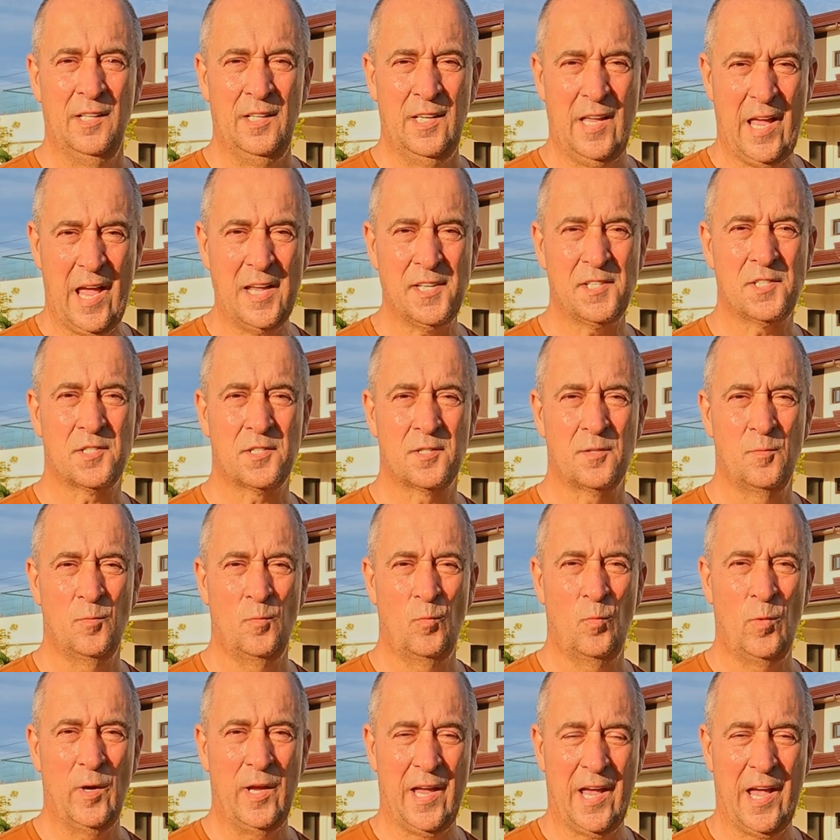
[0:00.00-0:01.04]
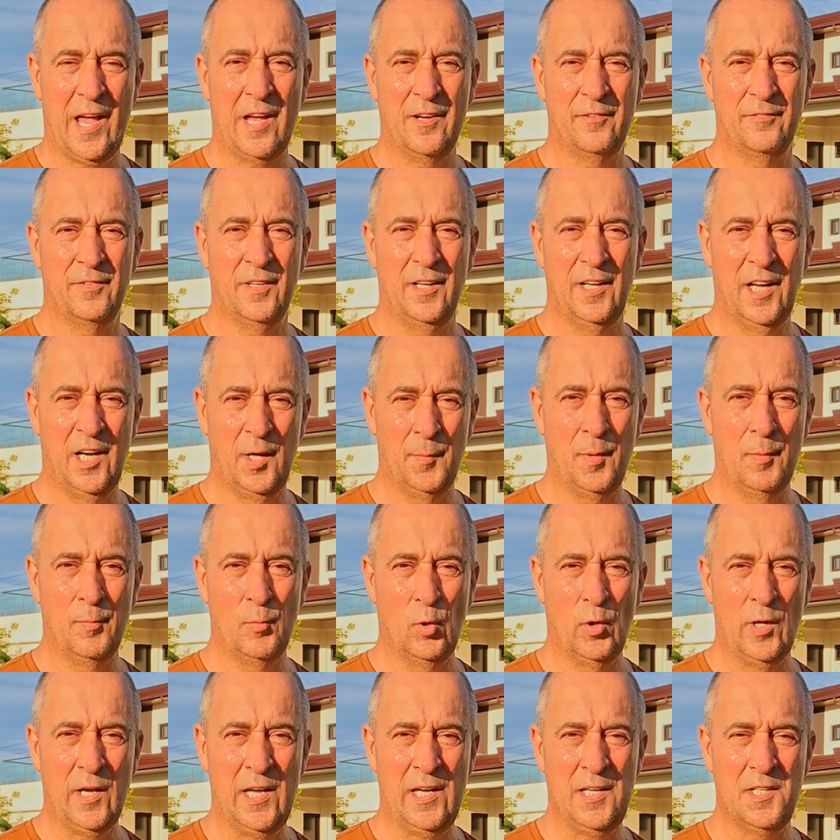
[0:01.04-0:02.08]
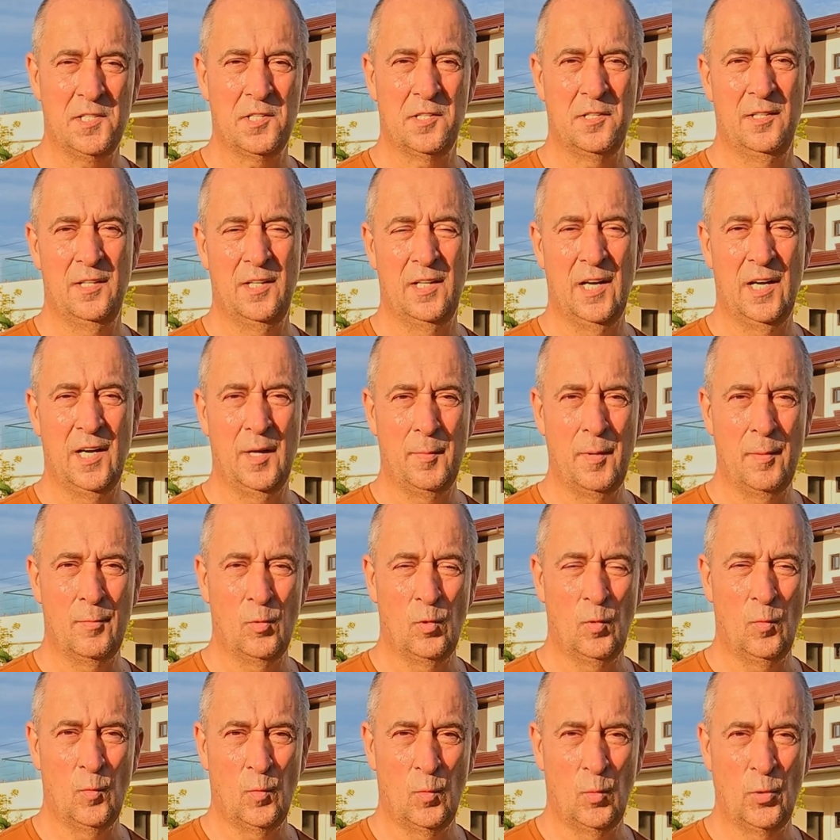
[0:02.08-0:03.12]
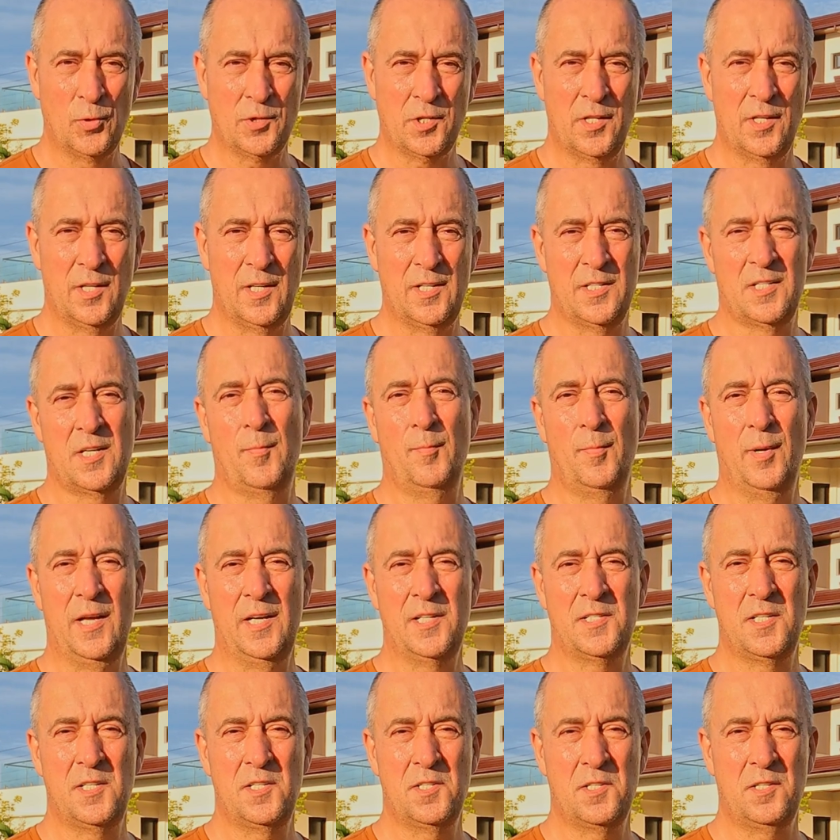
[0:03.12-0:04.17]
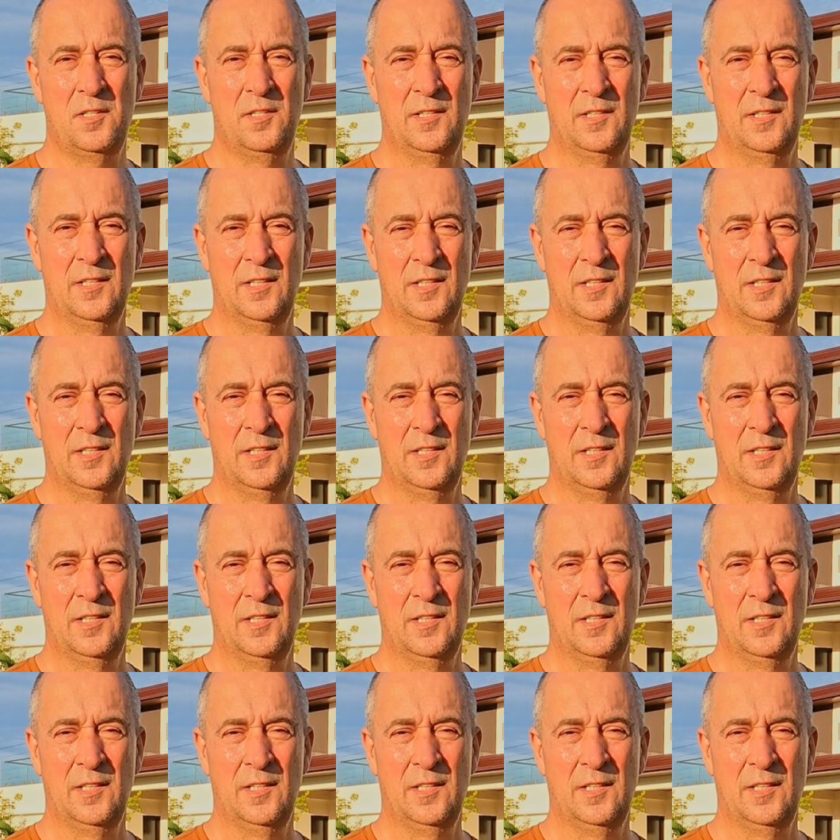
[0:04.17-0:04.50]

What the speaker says: Yes, we have a little bit more heat and a little bit more water than in some places,